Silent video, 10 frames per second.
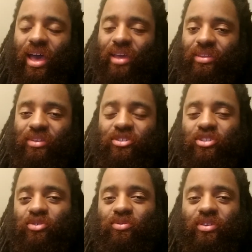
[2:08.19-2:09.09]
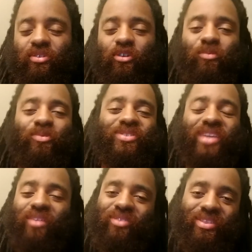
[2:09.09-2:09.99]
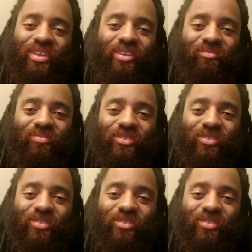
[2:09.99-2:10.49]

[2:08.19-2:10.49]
There's truth in almost everything.